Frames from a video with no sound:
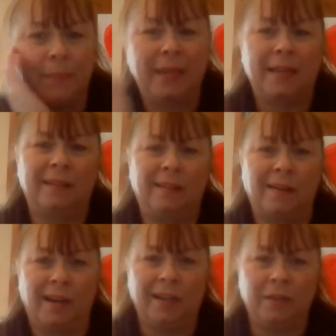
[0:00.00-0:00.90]
be getting a little
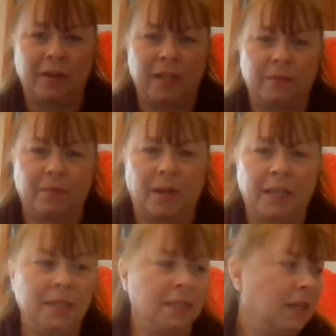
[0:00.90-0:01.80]
hungry,
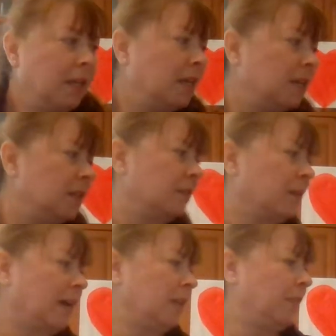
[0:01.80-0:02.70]
right? So I kind of